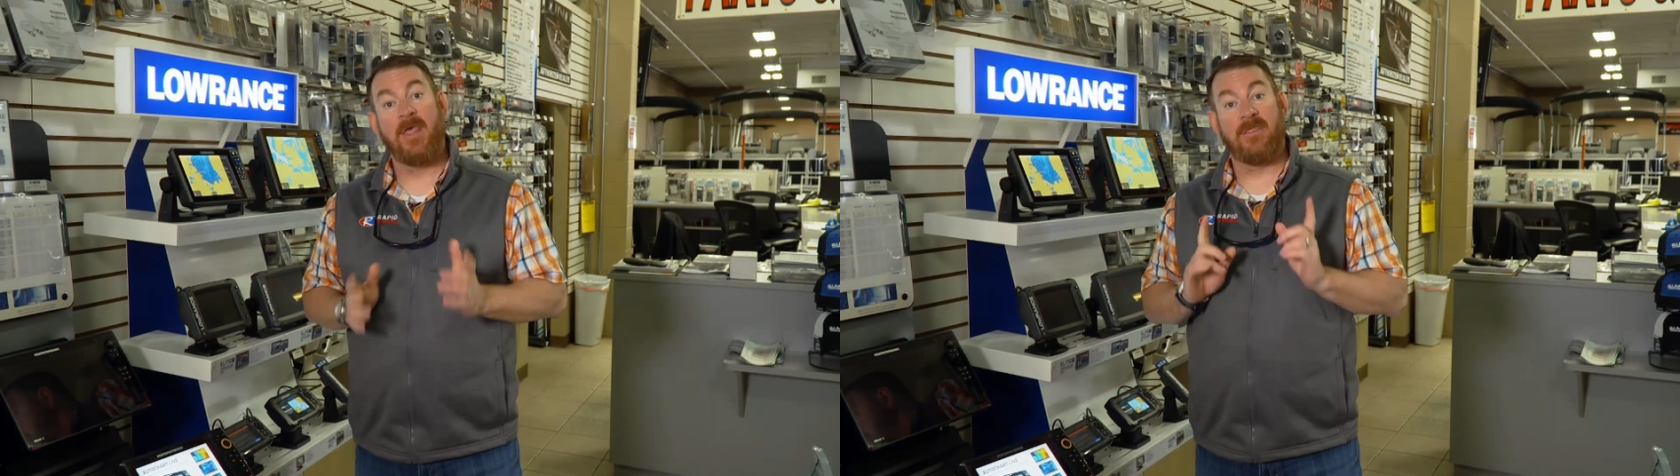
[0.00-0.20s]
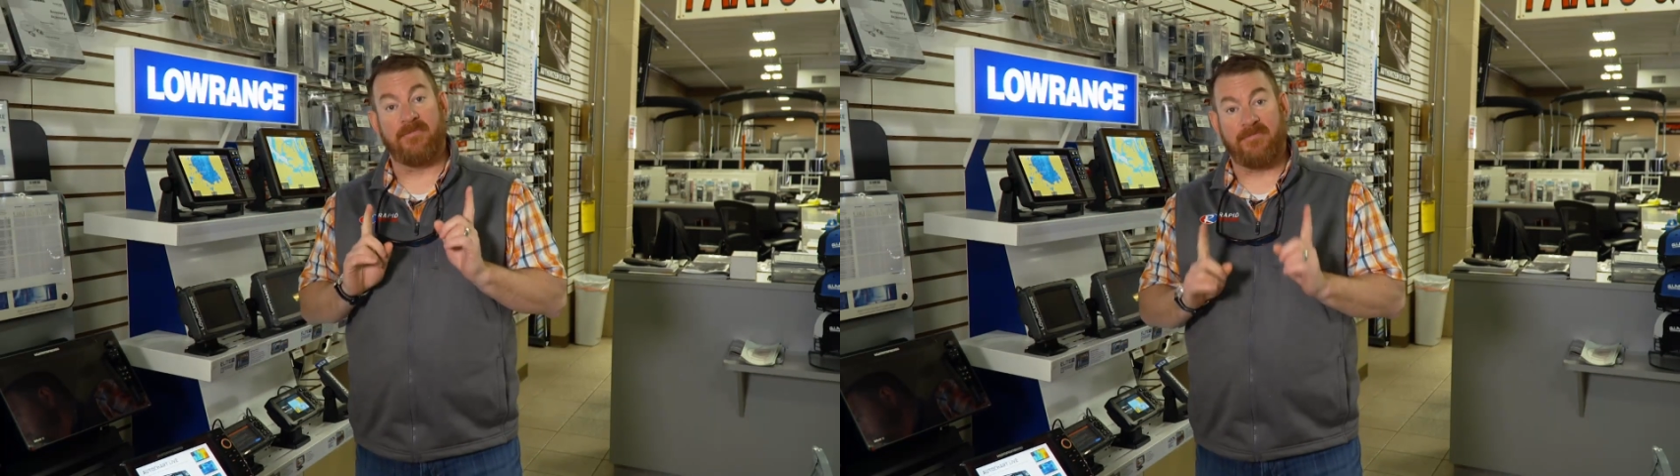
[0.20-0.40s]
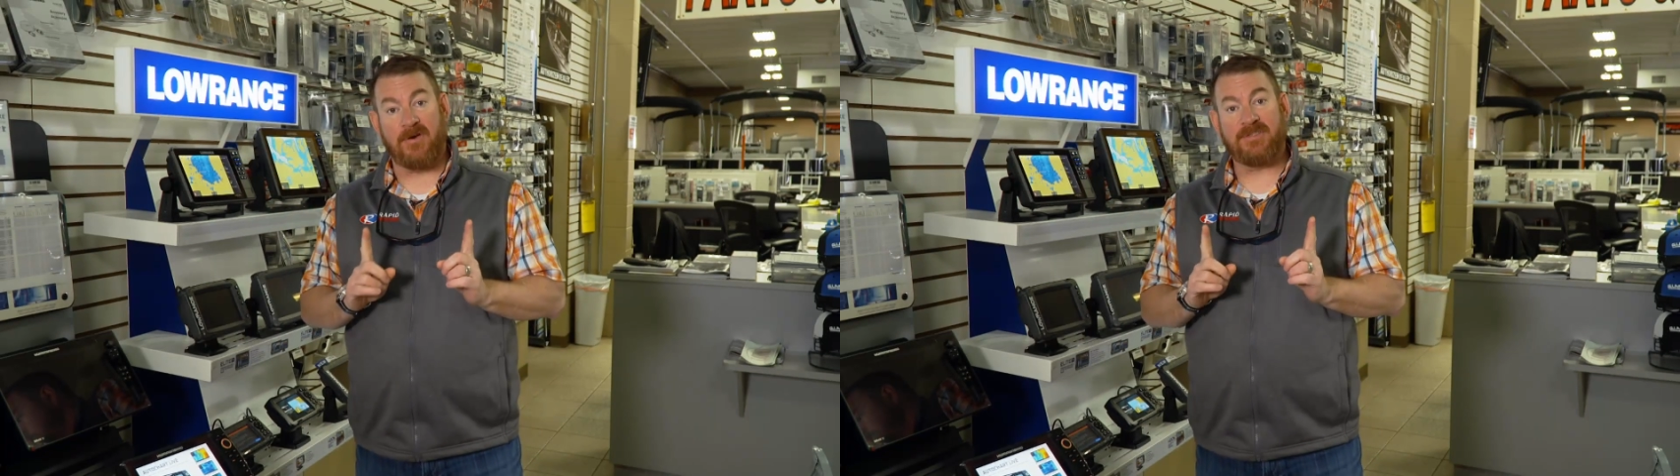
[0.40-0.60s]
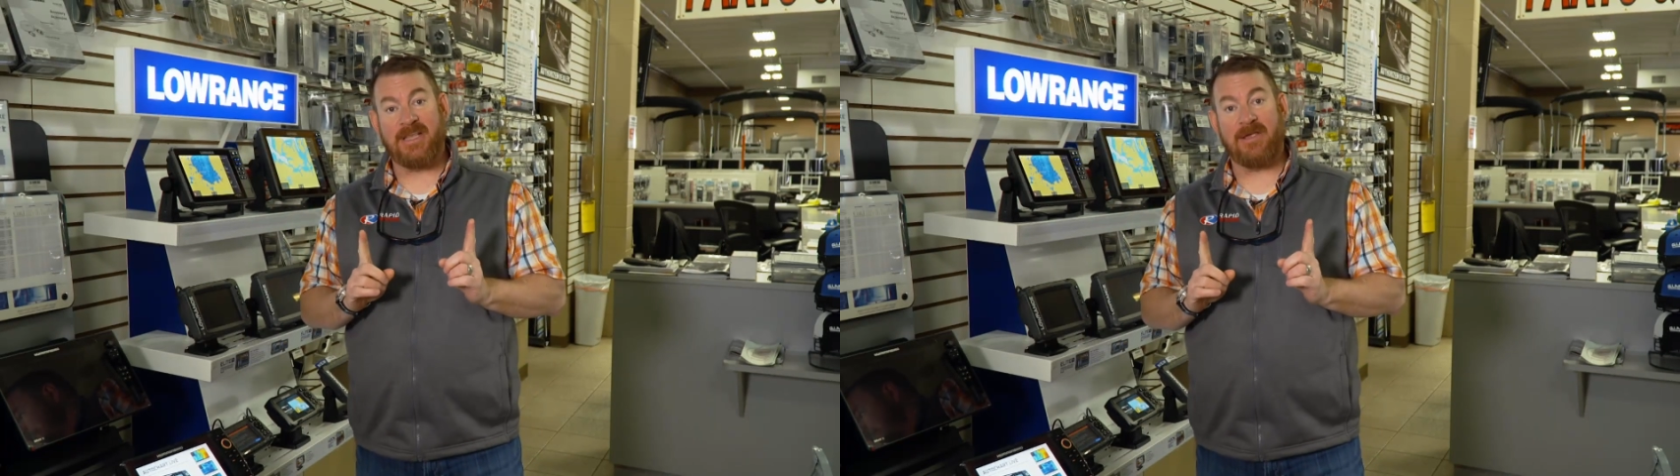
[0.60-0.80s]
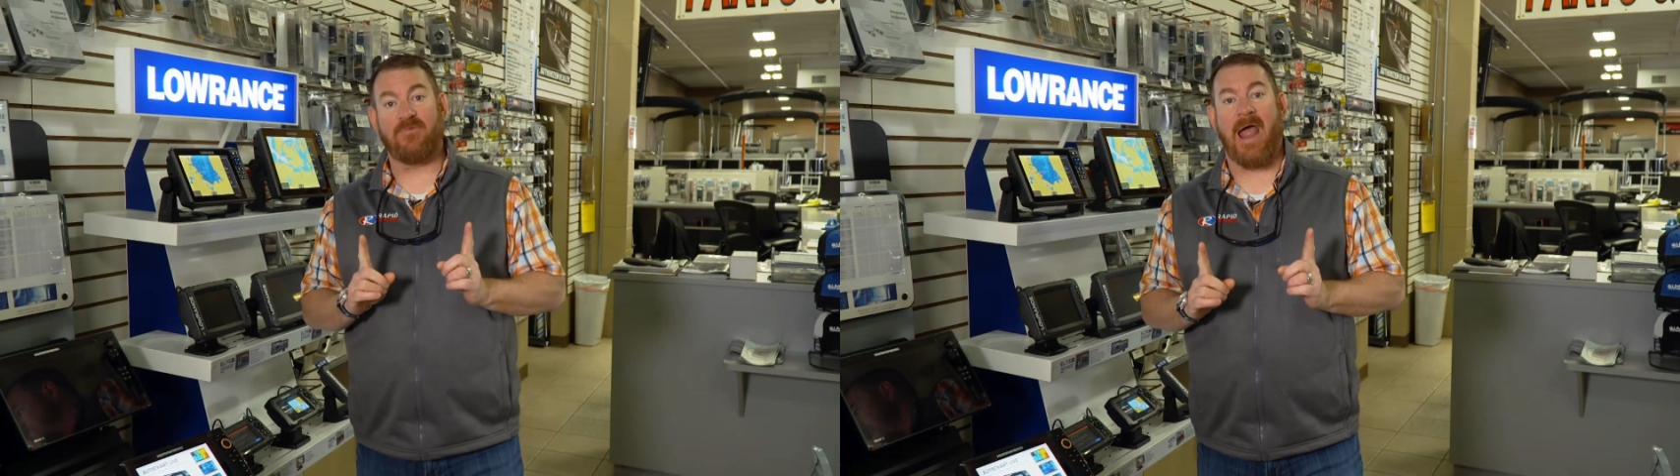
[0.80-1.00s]
The first
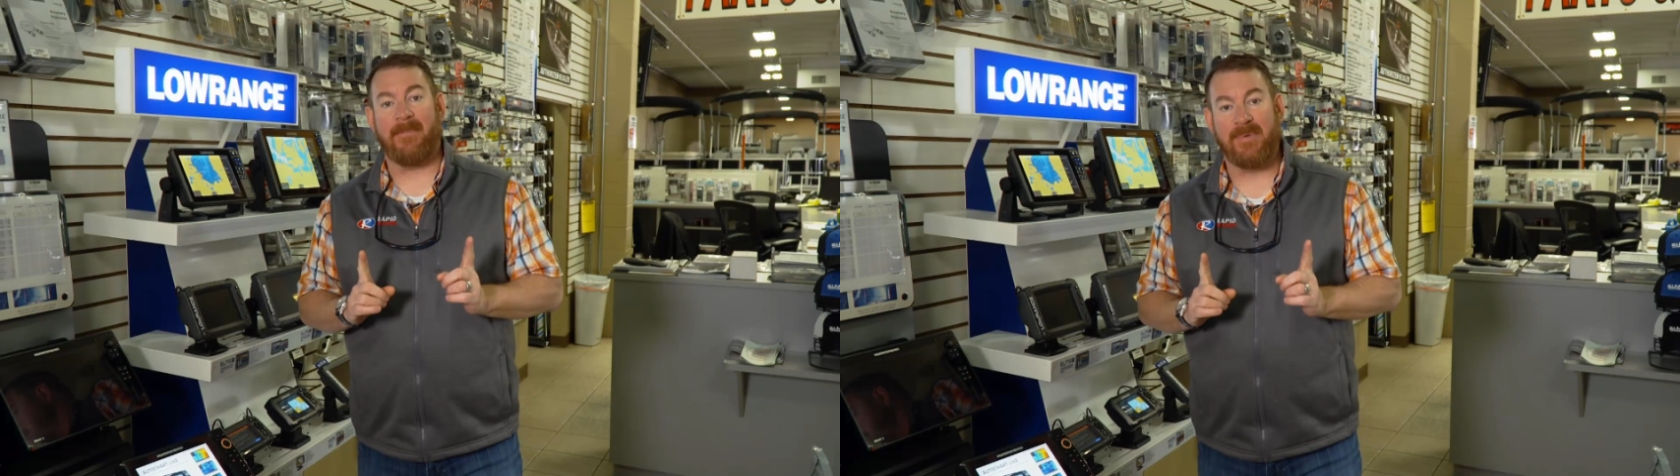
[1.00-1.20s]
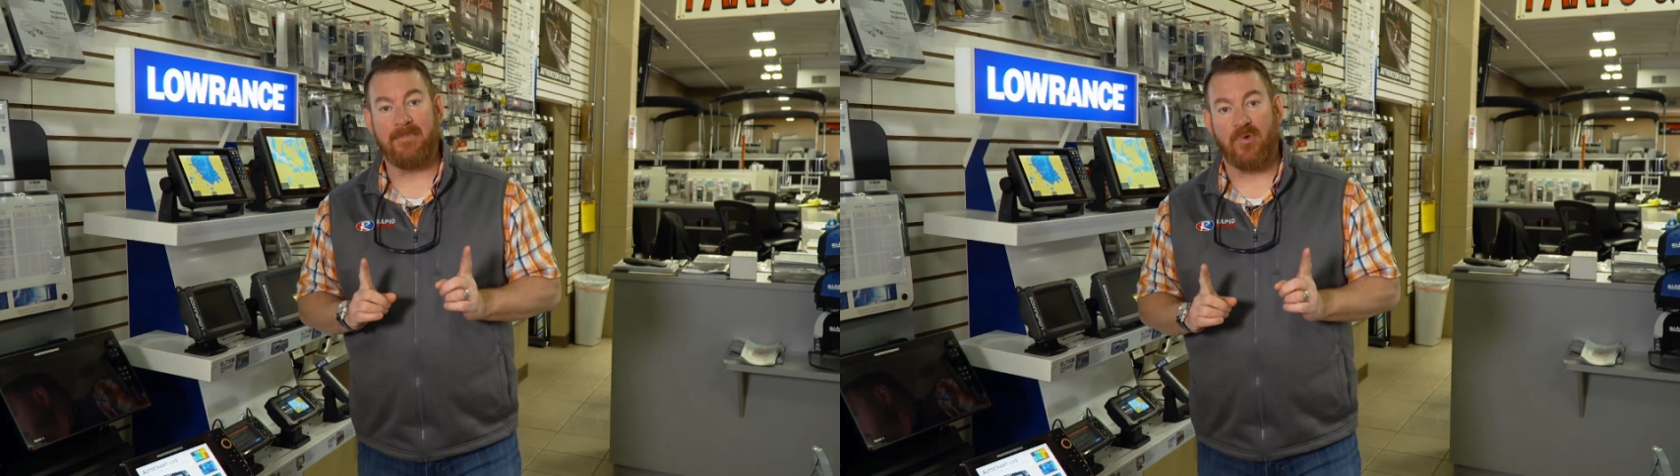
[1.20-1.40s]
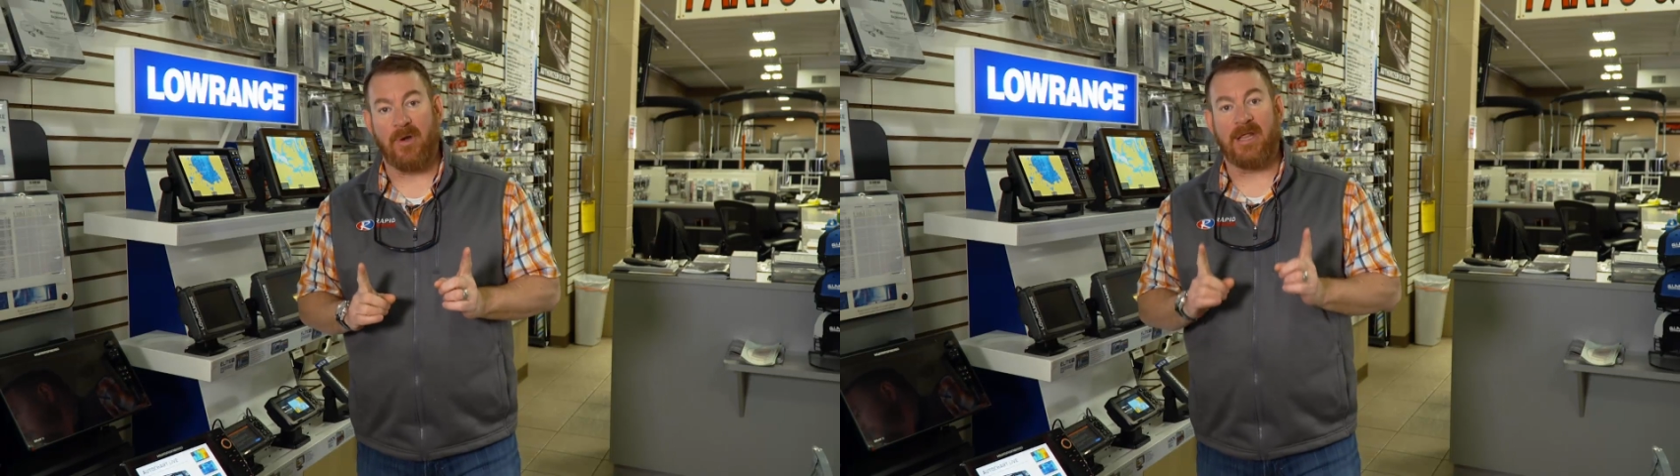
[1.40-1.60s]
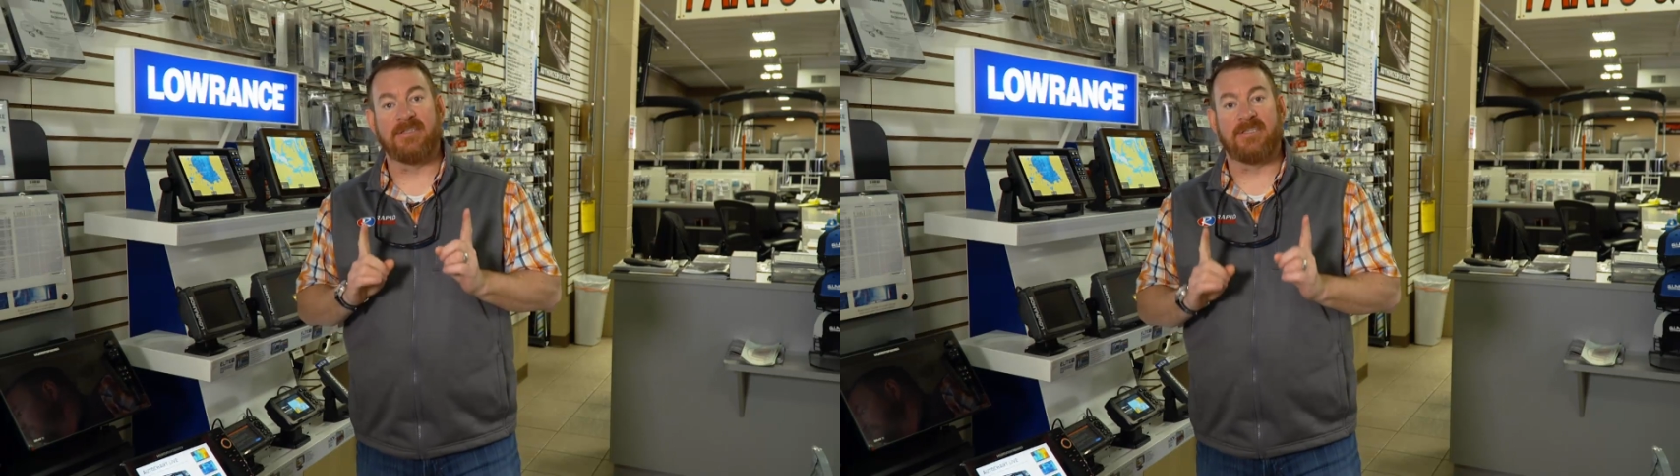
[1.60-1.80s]
thing Rapid Marine